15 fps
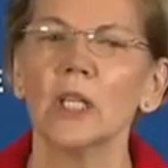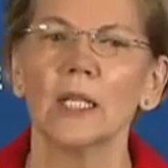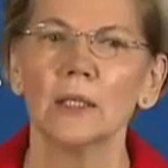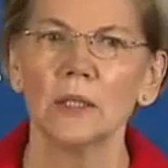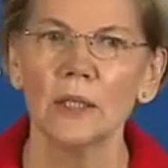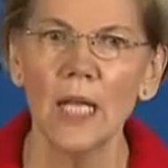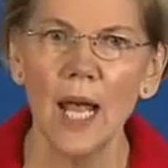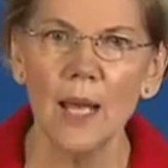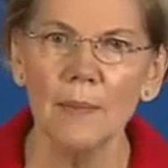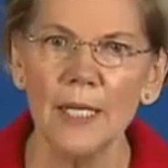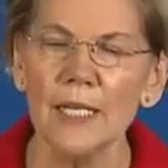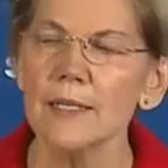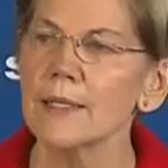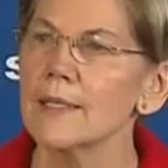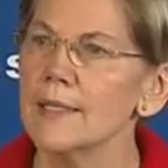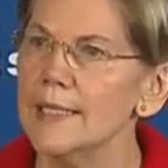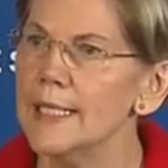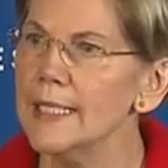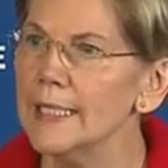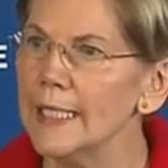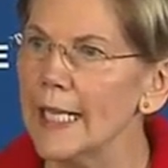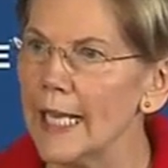the lobbyist
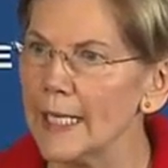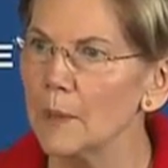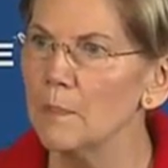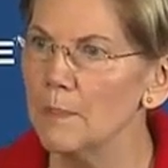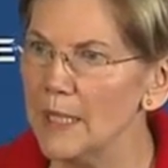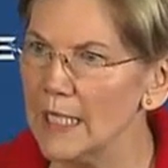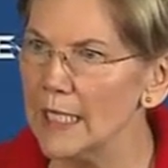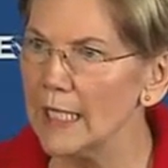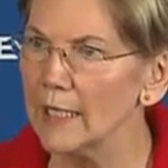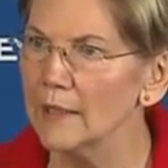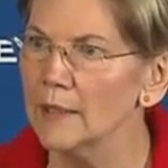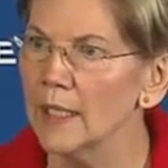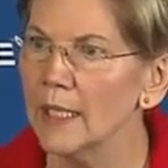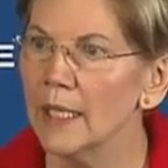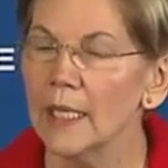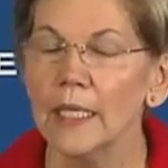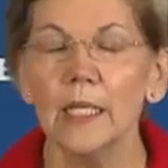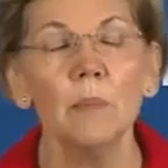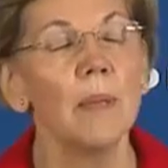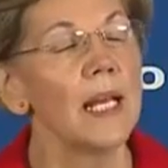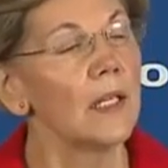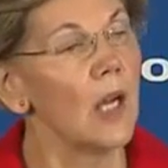didn't get a meeting.
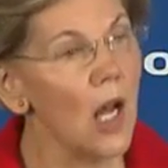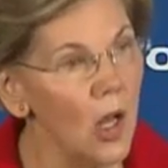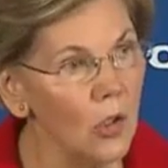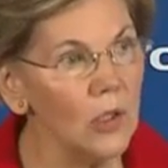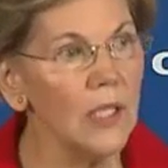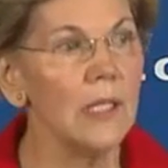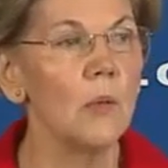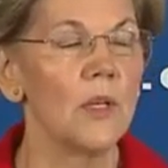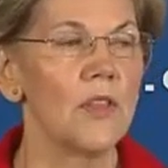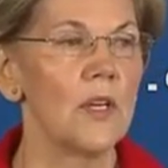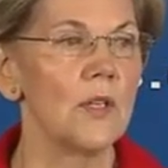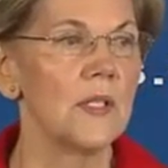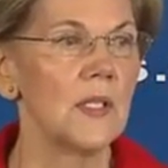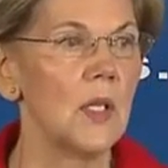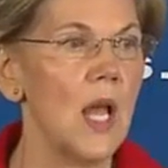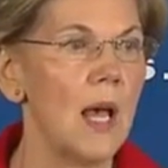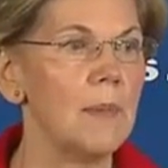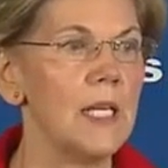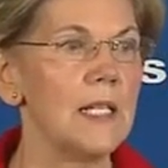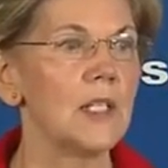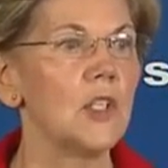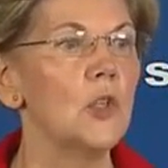He met only with those
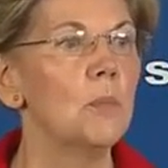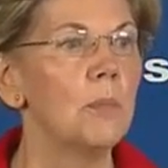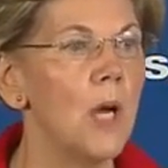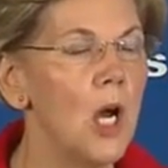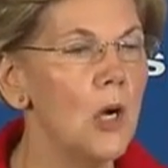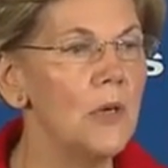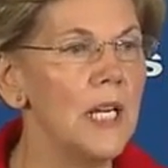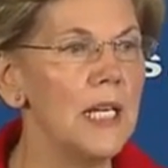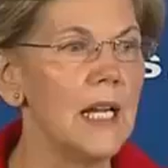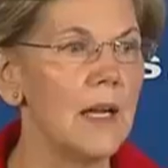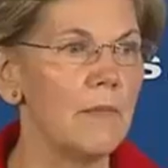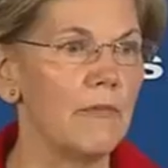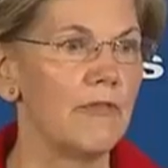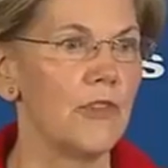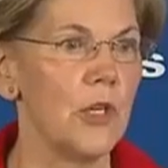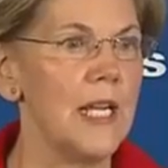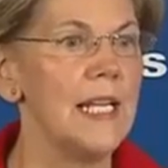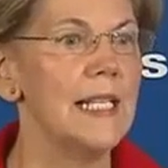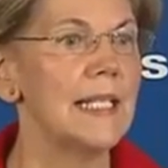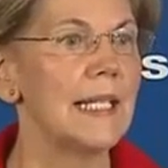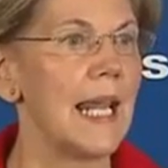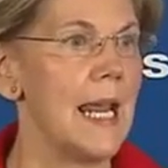lobbyists who ponied up for
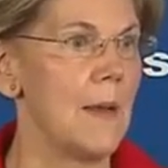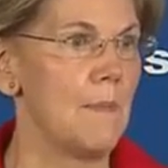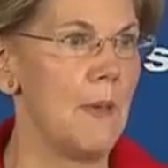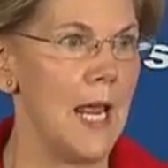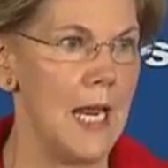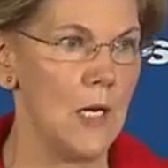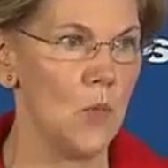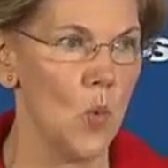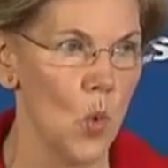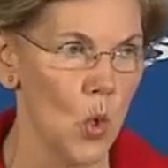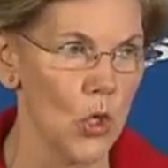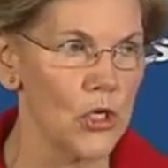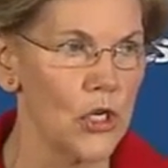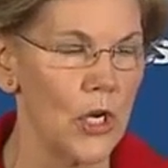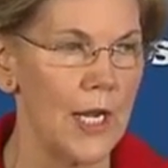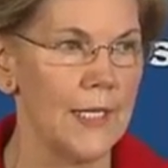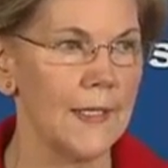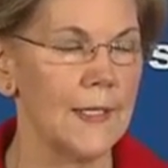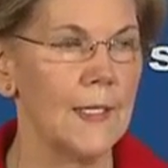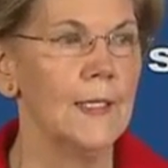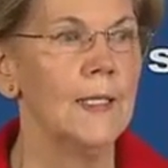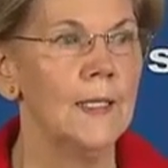his campaign war
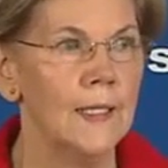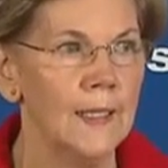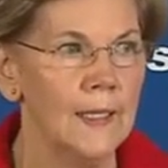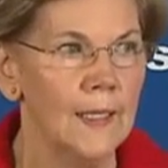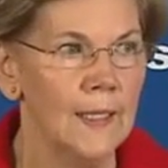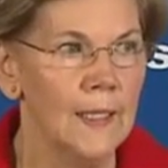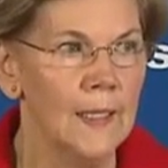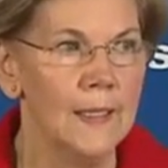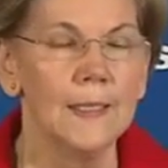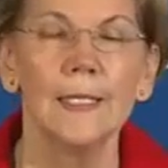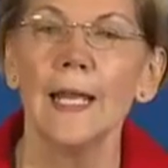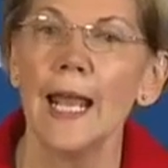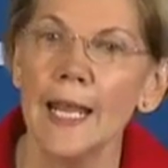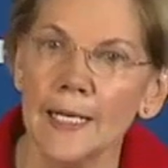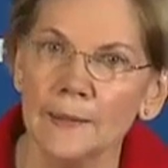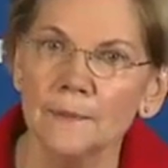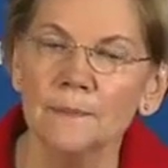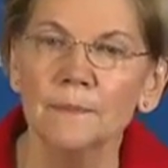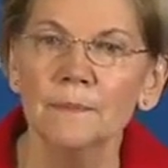chest. Today,